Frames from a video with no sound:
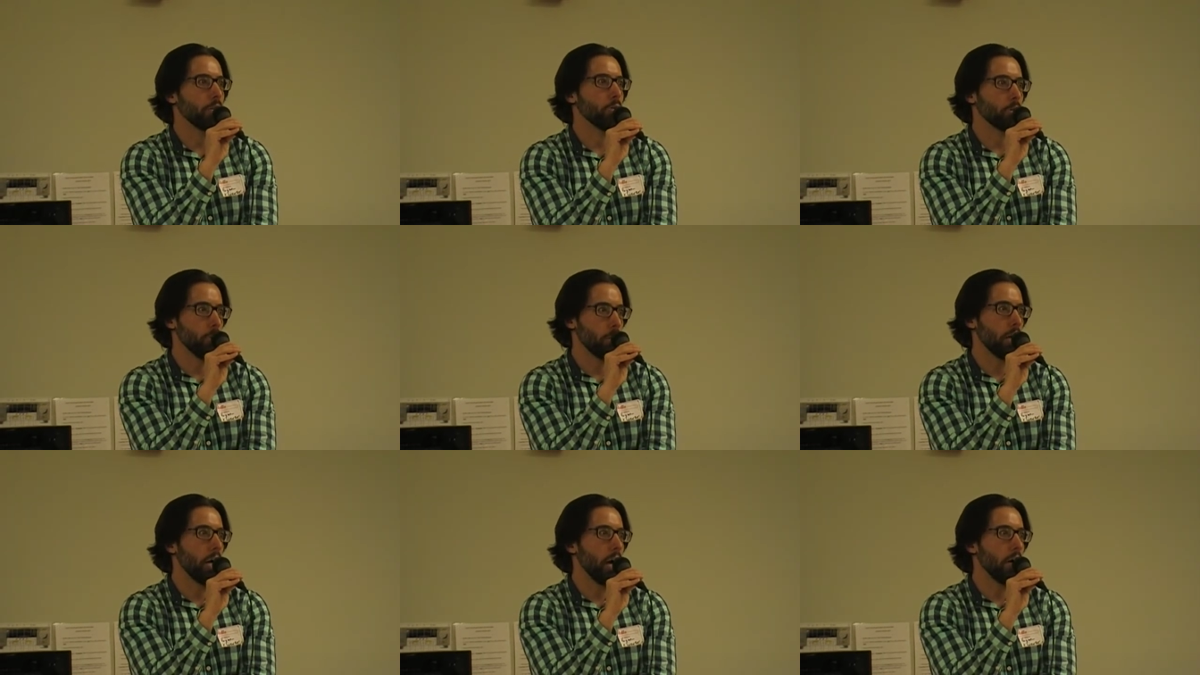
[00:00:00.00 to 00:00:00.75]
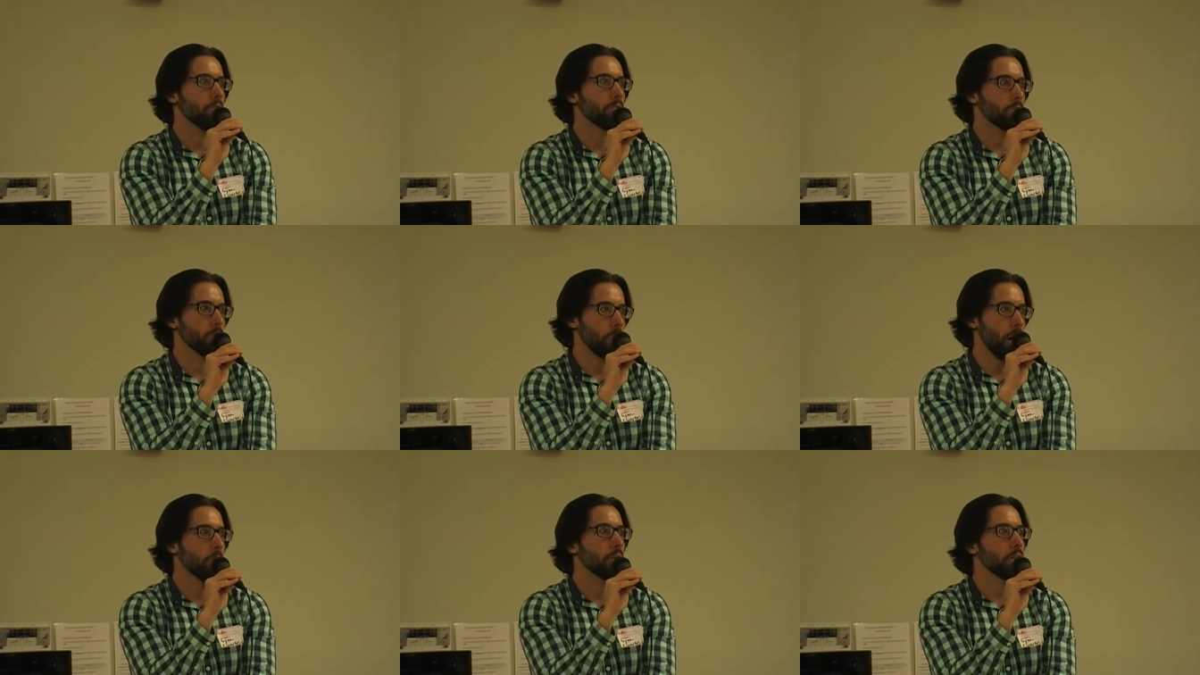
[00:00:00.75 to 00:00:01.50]
you're going to have
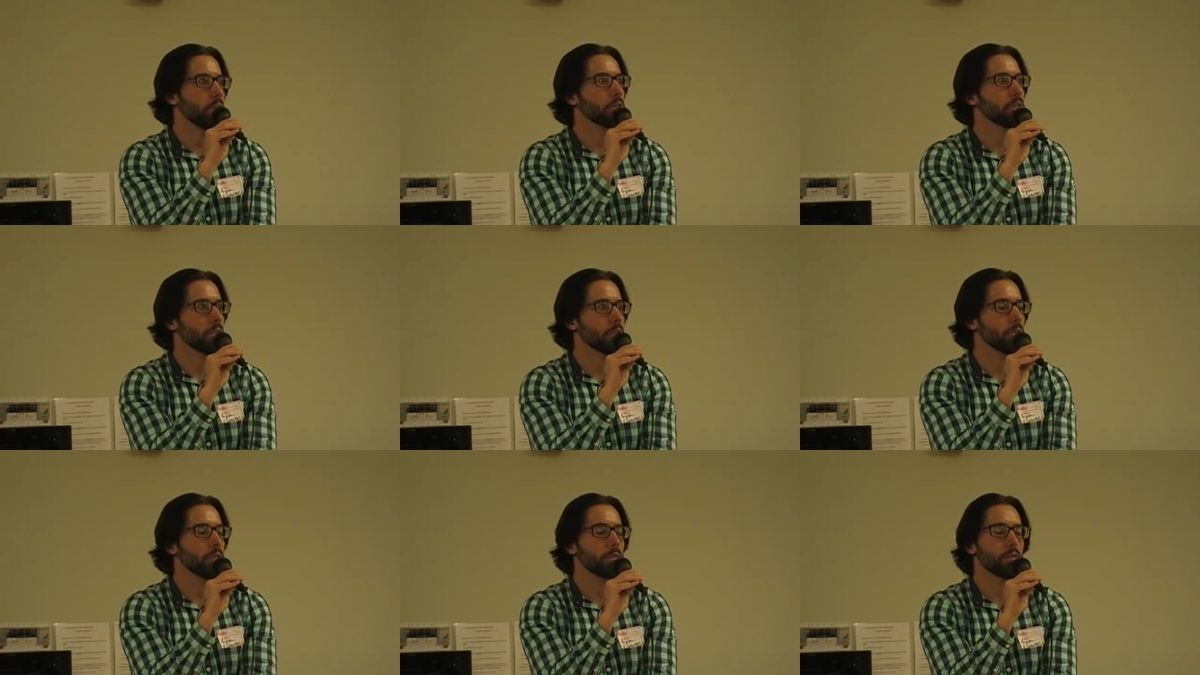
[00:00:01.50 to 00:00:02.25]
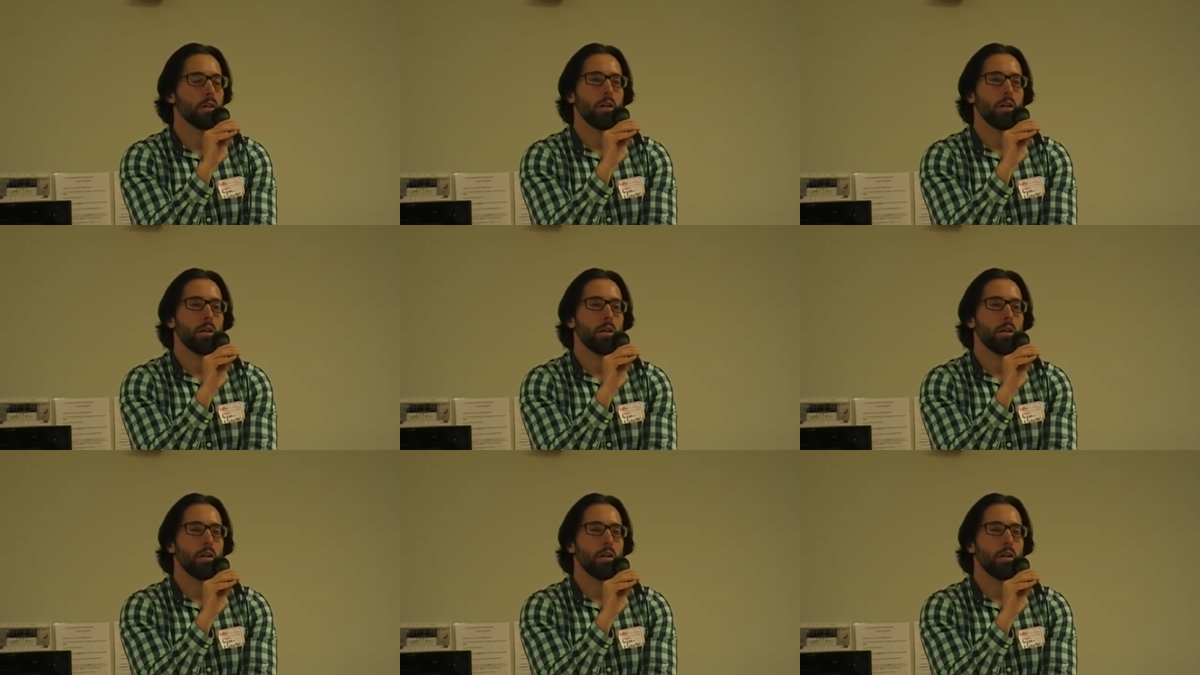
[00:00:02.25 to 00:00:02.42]
population increase.